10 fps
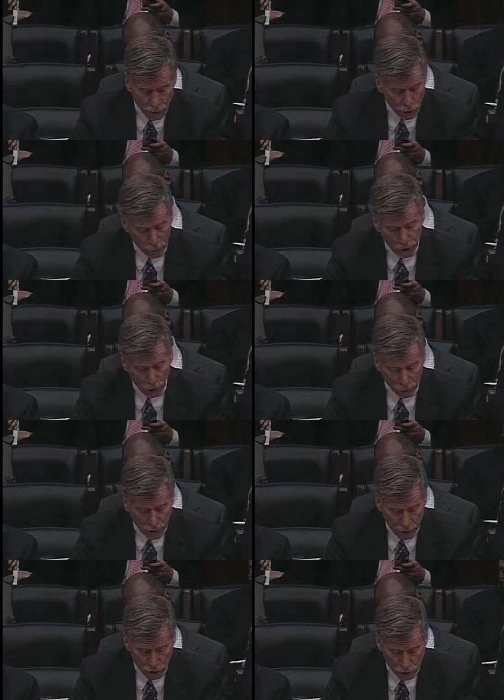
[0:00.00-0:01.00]
The American
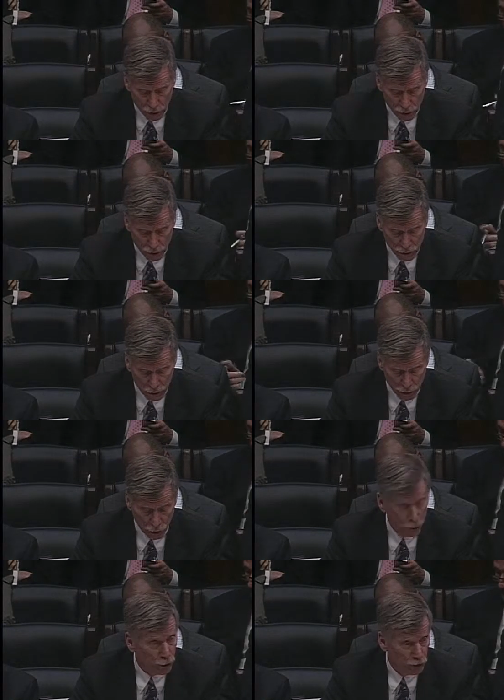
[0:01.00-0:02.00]
Bankers Association
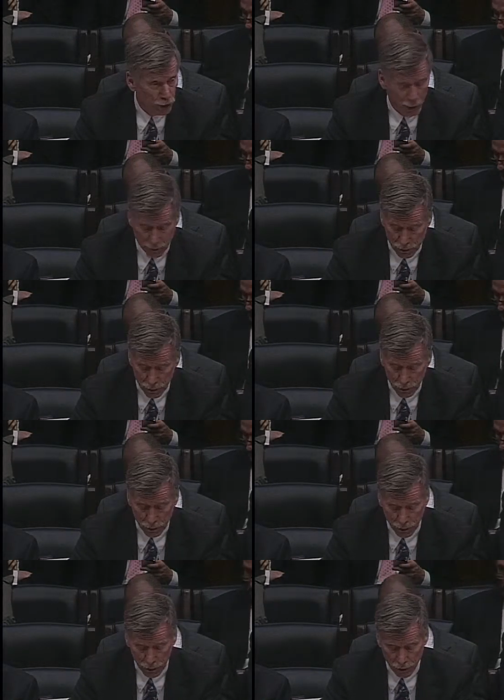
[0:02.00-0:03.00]
appreciates
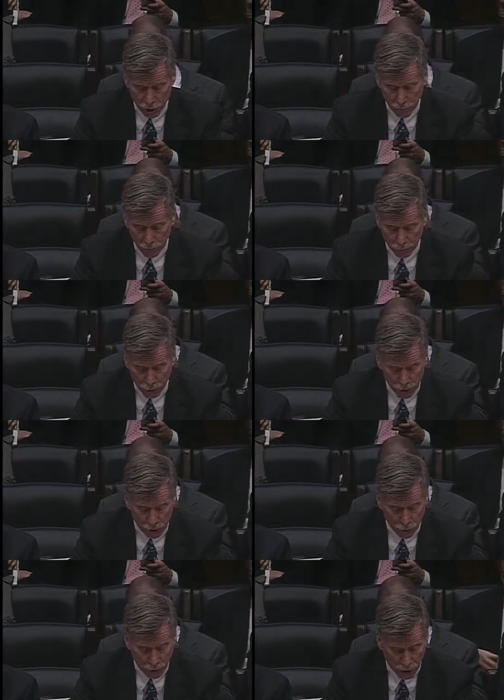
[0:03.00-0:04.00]
the initiative of
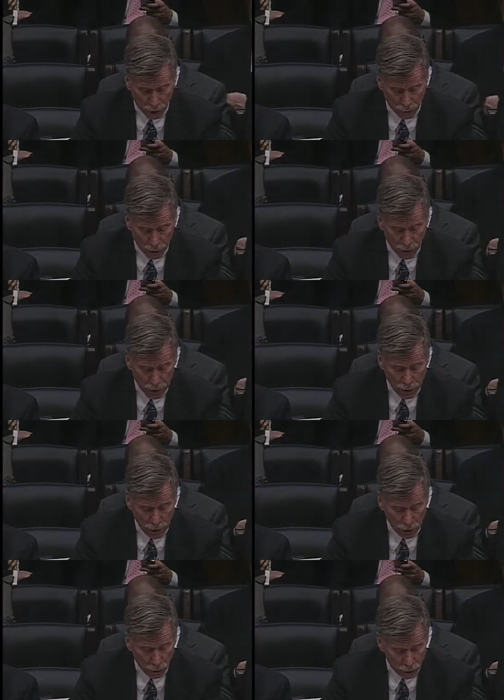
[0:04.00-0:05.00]
President Obama,
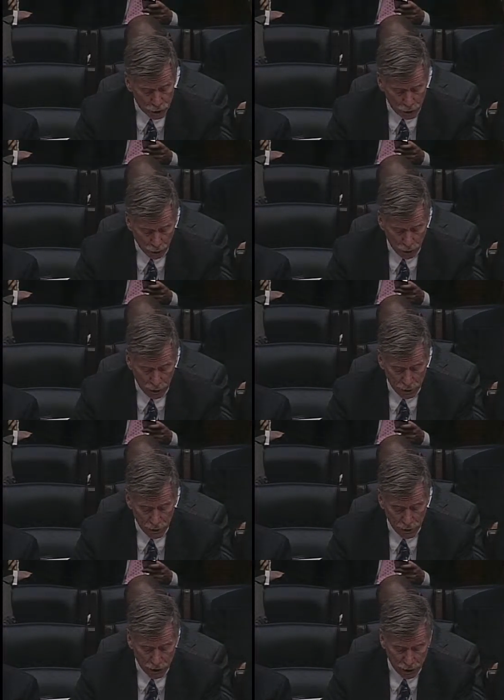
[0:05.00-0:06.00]
which he outlined
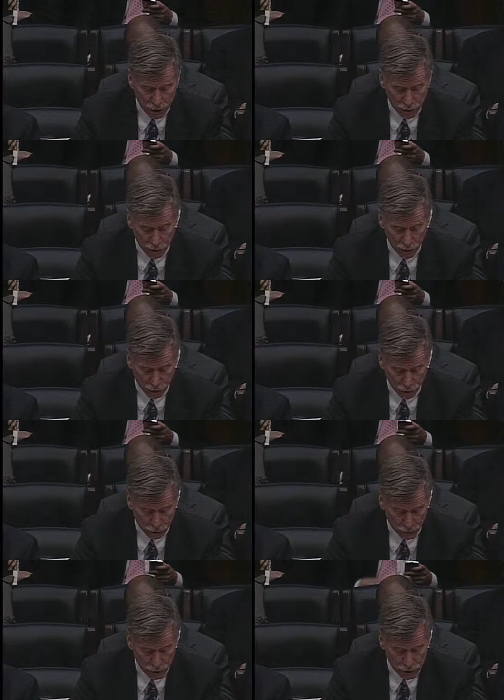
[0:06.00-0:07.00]
in his State of the Union
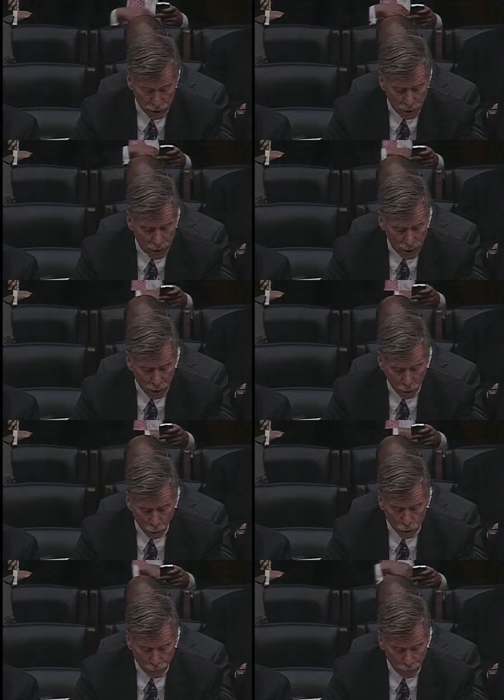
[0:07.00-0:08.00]
address,
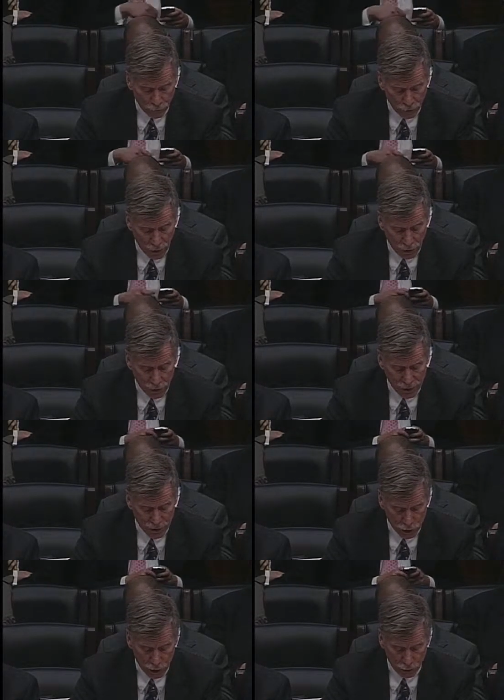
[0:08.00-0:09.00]
which would provide
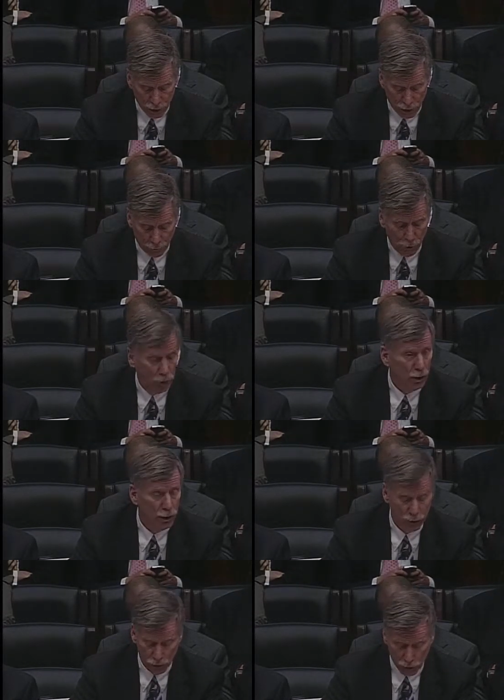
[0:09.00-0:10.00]
additional capital
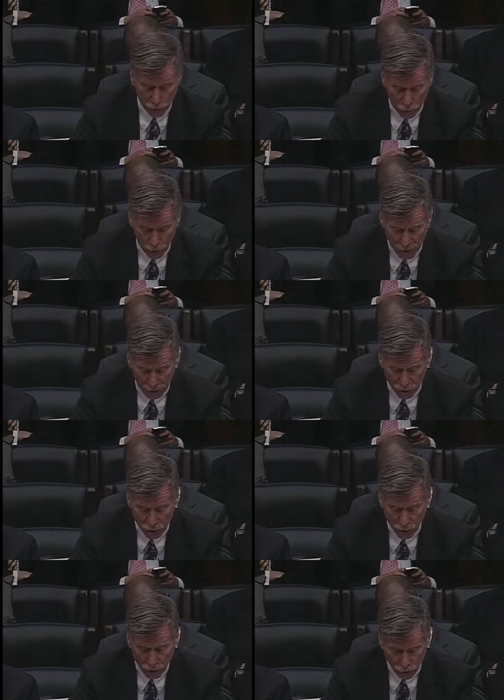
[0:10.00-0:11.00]
to small
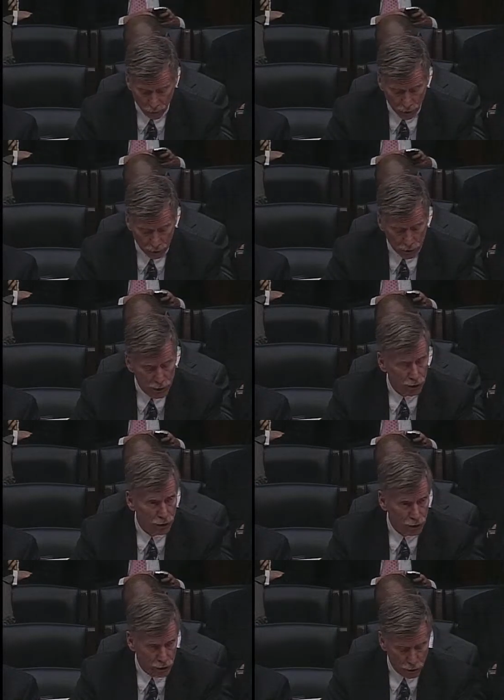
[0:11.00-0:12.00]
banks who volunteer
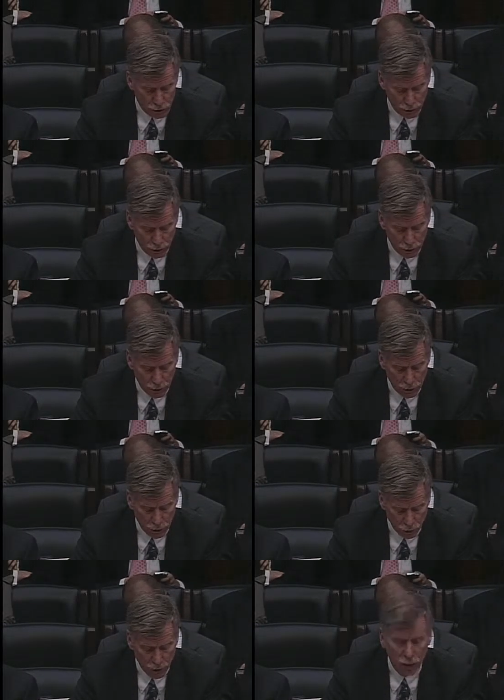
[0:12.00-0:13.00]
to use it
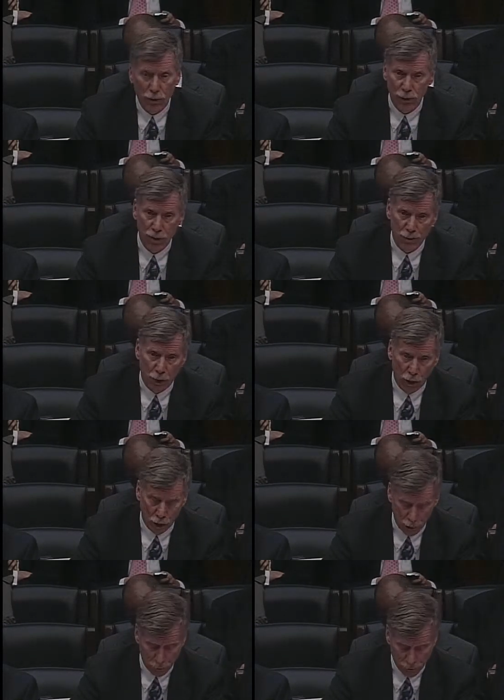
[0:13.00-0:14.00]
to increase
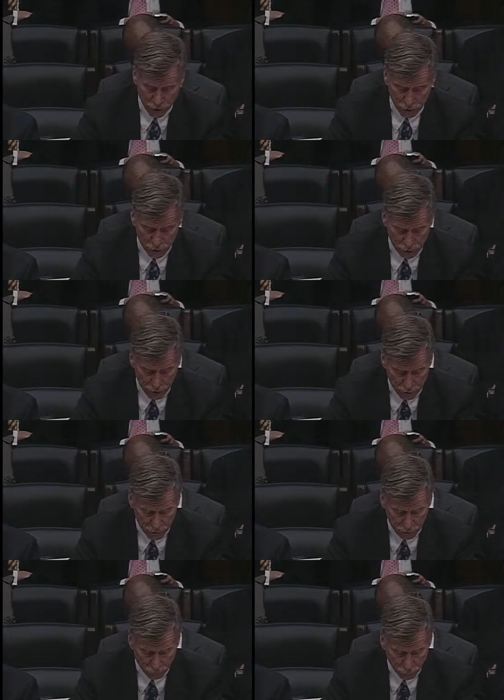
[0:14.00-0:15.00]
small business lending.